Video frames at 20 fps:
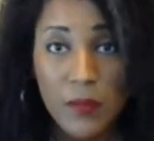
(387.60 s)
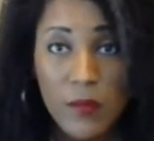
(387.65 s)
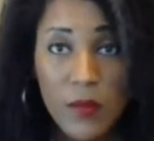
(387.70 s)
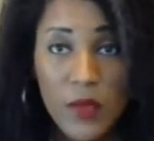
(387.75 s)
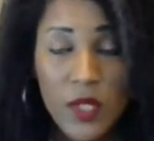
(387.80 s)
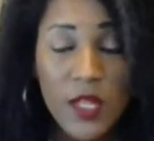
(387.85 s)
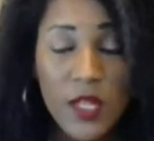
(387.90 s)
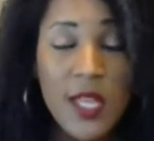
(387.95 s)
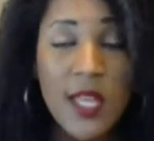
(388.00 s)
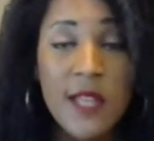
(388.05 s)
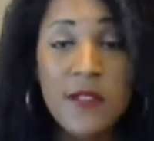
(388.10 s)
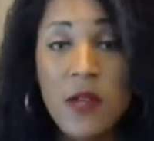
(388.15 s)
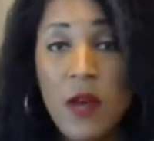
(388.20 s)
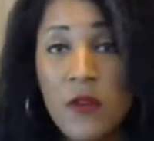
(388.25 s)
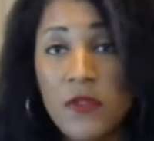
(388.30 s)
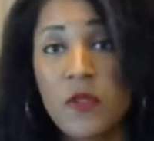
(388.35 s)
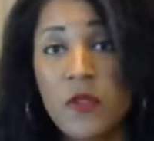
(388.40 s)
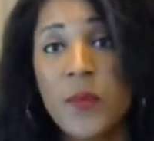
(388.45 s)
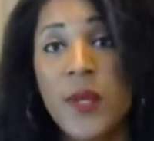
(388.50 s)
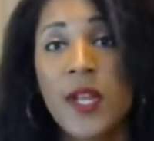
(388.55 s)
he's
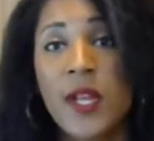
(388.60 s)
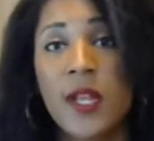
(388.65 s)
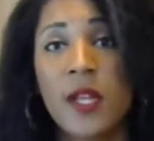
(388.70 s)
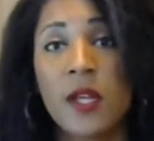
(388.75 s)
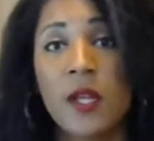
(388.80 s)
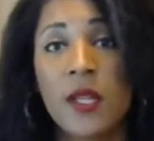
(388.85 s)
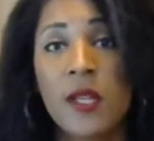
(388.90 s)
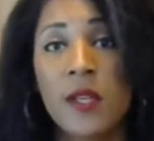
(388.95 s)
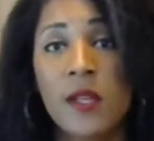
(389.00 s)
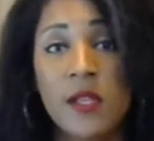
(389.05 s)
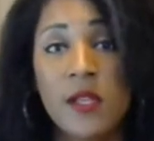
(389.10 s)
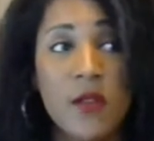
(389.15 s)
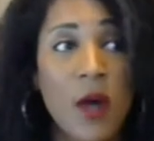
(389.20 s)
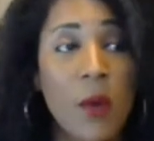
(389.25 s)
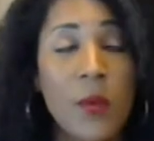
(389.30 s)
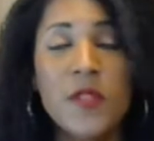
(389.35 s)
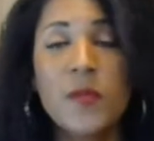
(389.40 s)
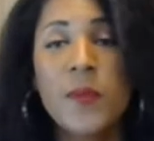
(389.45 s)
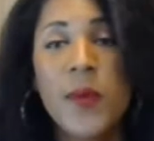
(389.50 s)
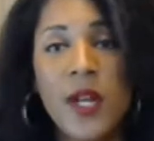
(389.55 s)

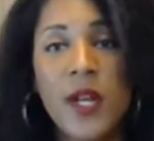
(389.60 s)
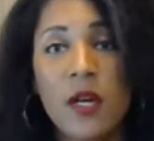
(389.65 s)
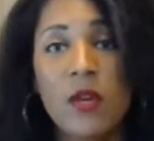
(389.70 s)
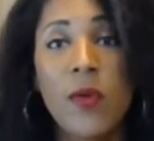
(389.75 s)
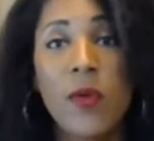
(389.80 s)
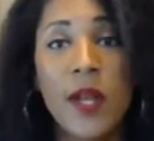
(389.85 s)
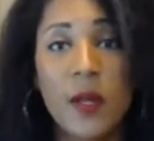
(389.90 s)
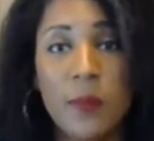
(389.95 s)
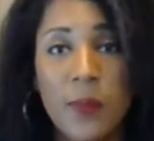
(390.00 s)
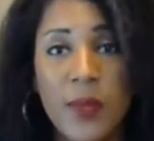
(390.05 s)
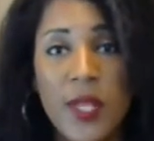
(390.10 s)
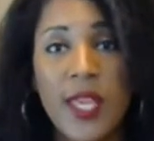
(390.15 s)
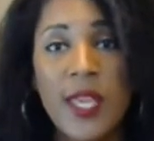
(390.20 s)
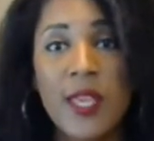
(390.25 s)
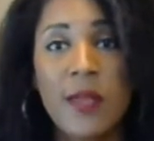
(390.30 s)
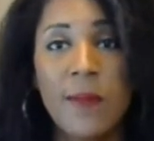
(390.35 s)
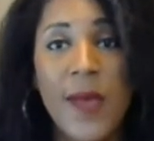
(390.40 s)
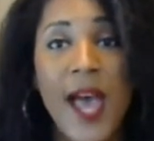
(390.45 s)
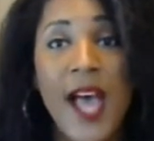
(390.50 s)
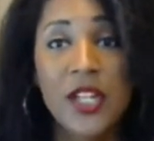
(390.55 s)
always been
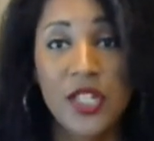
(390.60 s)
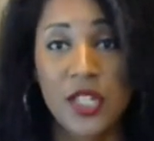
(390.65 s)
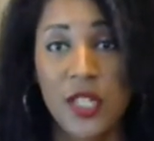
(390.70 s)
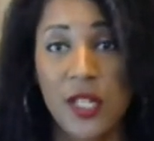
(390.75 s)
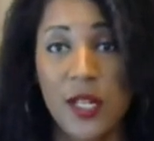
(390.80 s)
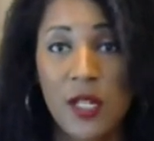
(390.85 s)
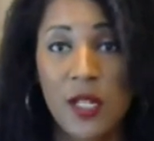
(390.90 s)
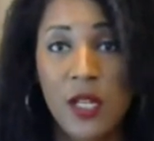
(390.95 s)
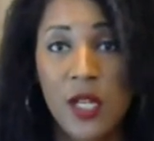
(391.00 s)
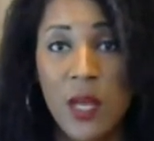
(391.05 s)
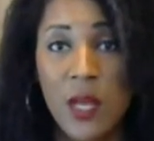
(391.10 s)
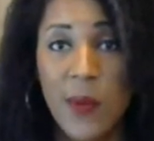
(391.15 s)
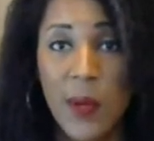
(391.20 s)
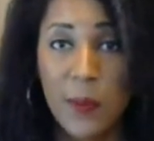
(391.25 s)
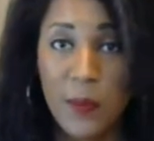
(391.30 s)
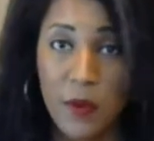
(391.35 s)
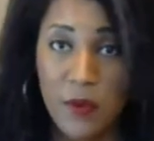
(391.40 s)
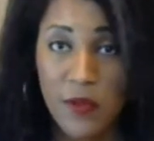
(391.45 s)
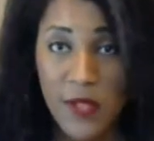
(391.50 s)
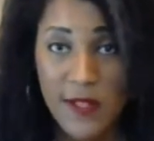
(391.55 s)
incredibly passionate about
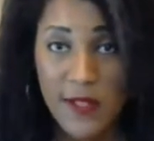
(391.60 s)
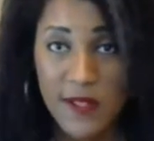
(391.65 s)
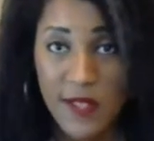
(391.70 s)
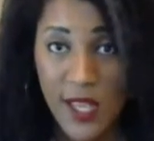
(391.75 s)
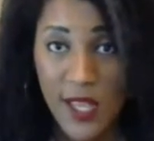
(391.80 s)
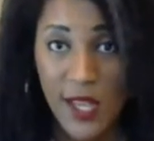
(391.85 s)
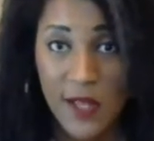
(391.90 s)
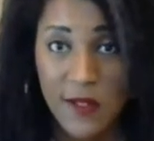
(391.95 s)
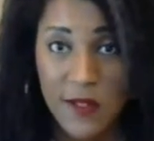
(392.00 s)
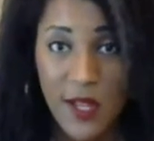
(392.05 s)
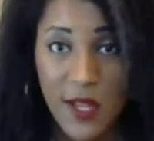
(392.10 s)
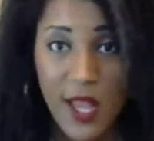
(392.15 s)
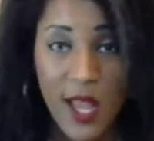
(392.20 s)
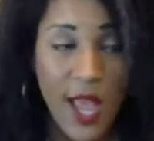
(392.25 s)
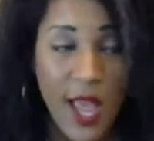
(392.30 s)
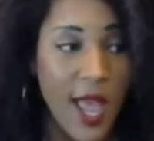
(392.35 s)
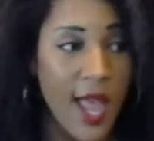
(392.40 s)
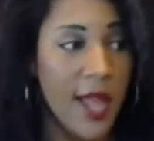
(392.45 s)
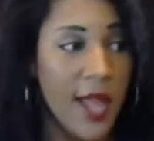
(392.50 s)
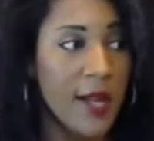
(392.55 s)
both these things.
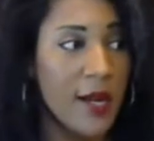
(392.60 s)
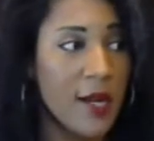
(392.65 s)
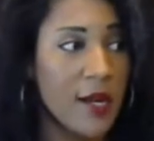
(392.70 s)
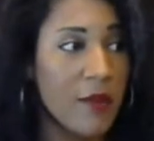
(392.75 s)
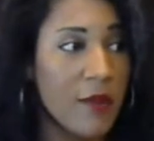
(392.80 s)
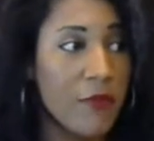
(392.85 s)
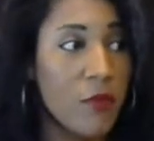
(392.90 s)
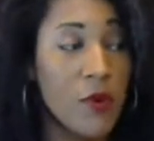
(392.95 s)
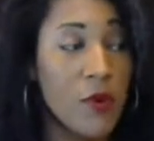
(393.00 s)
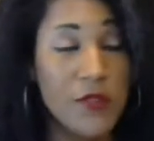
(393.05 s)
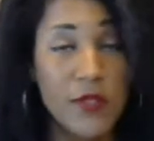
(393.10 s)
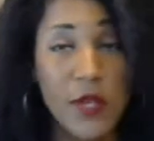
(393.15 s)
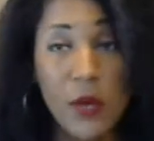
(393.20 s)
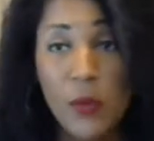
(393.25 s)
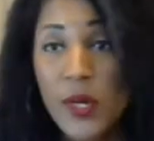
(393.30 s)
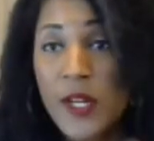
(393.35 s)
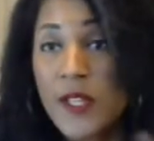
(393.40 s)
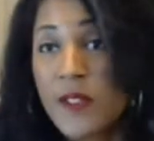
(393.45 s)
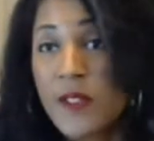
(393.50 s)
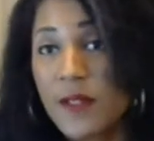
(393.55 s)
And of course, none
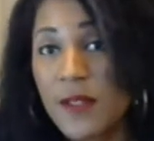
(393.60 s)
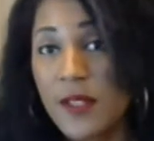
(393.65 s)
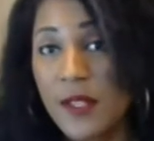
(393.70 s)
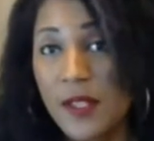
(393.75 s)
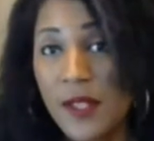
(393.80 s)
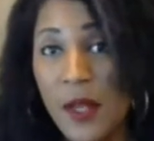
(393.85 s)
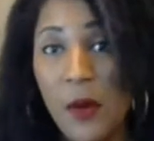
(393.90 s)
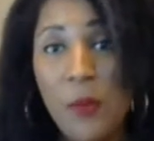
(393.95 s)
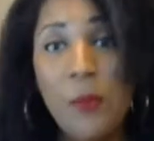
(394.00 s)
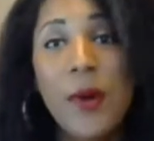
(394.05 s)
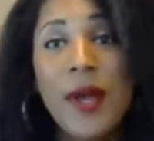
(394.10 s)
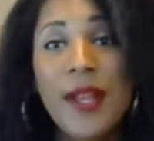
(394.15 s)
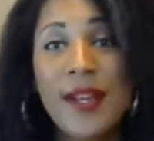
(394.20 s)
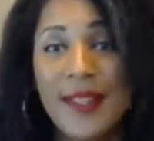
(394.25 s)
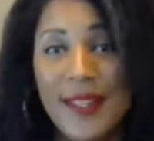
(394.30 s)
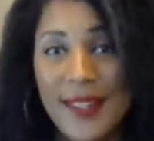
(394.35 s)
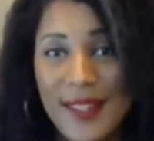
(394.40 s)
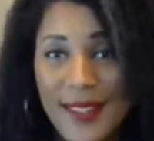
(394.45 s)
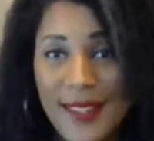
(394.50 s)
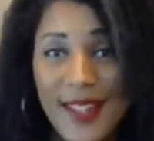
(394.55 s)

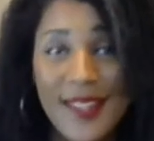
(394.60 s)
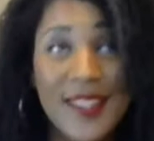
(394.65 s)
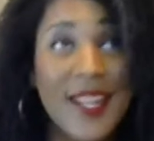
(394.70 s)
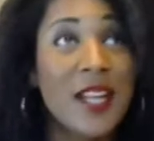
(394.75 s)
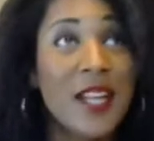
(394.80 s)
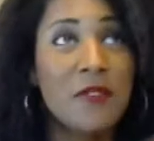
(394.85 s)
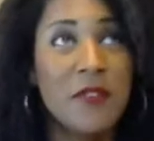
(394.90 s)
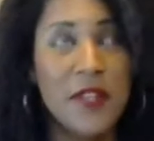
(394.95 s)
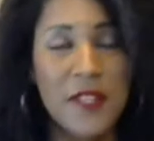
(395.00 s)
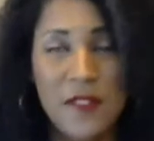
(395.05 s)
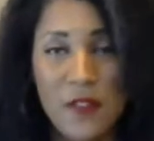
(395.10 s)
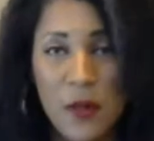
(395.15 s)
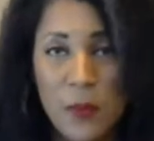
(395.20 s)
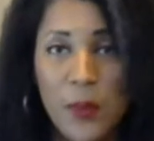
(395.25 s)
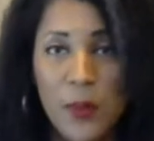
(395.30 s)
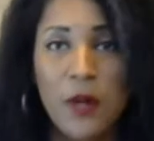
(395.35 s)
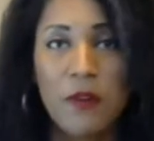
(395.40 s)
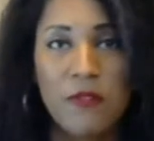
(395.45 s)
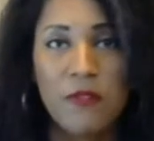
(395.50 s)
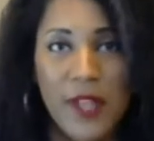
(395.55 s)
of us are
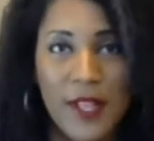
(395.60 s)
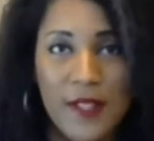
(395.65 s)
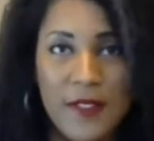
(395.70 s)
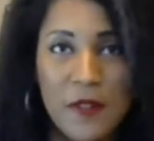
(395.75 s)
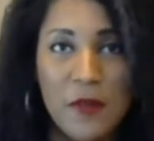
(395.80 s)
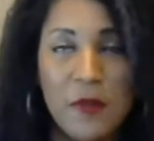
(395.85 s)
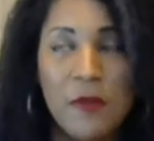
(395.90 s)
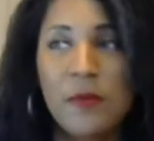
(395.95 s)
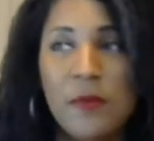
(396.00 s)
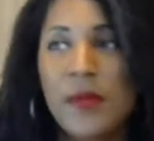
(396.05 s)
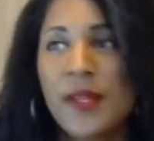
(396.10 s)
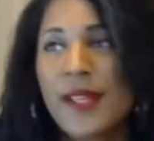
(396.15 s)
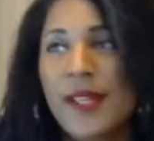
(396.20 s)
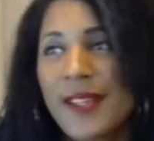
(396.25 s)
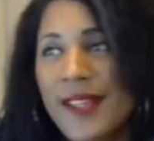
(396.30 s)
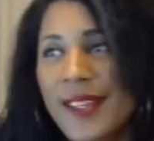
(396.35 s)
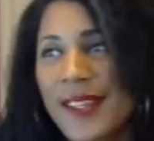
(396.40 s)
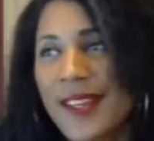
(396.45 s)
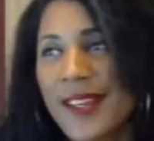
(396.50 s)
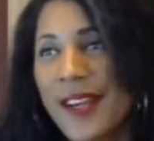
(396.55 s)
perfect. So,
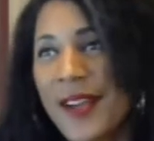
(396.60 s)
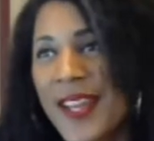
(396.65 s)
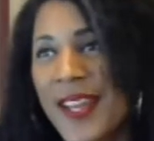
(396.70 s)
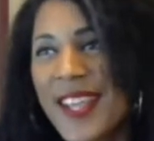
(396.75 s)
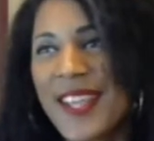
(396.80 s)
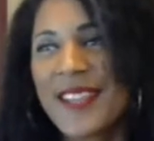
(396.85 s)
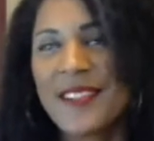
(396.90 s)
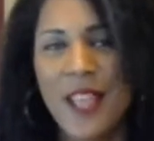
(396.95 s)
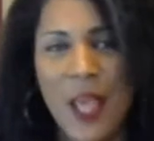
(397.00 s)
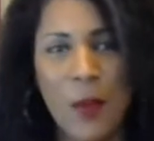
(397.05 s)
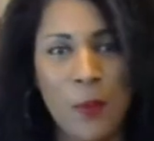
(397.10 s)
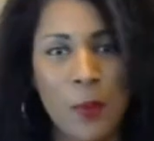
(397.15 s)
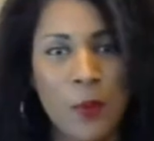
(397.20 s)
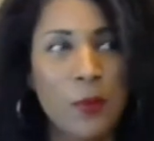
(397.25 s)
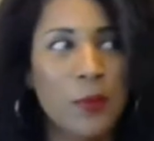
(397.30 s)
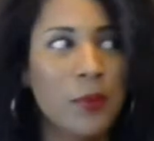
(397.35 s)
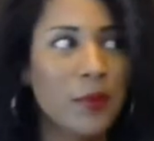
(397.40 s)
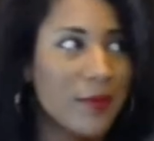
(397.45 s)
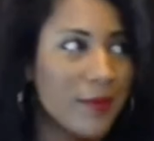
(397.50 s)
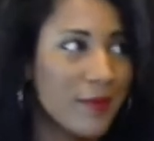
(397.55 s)
any
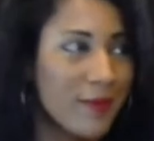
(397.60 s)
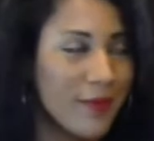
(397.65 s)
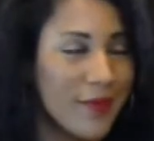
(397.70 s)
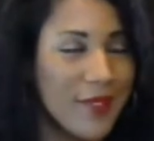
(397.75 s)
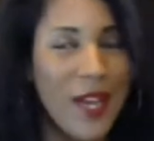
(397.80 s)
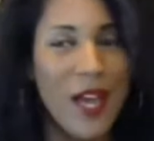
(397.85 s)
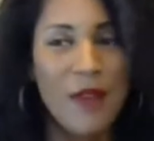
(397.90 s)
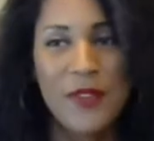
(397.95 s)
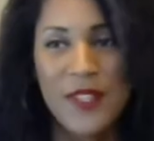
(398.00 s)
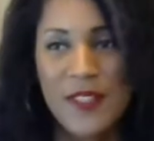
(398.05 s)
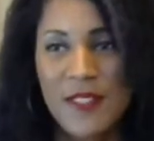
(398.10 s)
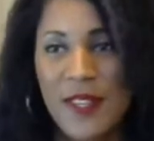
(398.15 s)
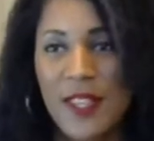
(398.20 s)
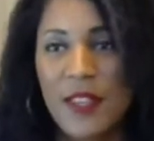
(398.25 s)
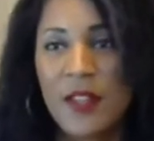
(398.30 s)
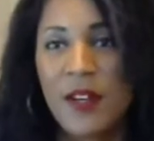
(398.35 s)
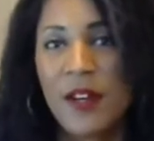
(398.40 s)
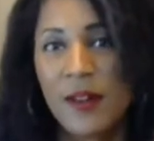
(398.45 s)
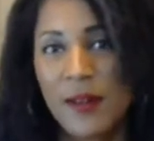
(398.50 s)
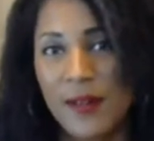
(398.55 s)
example, obviously
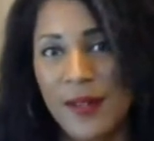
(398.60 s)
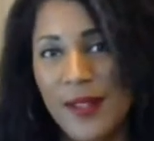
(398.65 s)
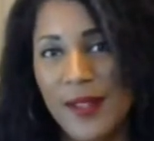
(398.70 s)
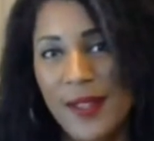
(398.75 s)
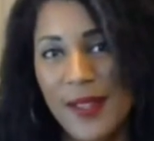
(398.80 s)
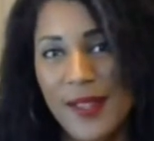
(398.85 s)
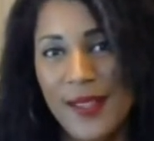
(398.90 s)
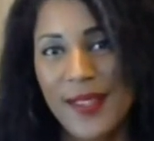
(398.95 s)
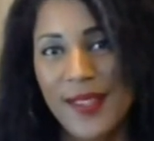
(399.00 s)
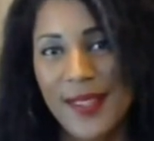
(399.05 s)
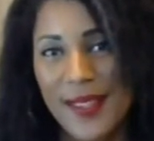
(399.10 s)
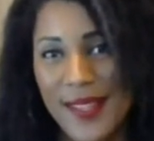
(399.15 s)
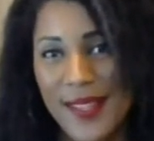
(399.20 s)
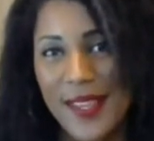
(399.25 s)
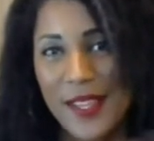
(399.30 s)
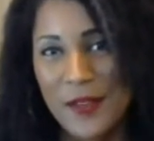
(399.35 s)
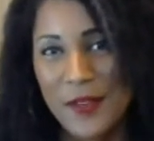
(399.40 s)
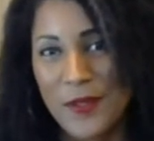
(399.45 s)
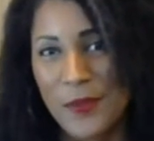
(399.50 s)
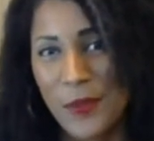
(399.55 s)
it
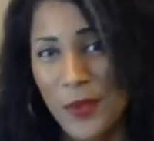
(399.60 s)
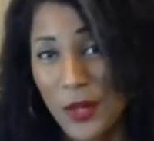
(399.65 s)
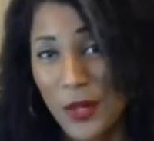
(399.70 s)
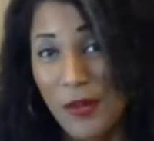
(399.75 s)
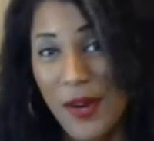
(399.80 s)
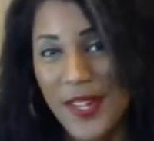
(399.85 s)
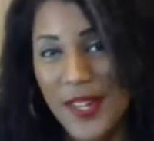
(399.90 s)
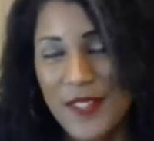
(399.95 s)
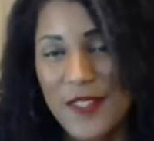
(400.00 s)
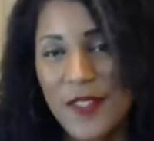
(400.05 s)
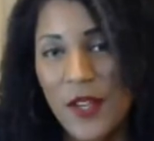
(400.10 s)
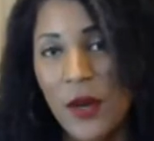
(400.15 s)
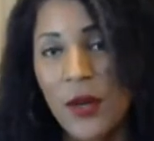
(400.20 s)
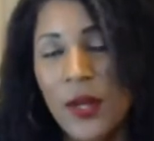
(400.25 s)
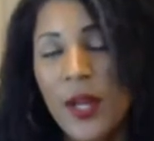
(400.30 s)
goes with a grain of salt.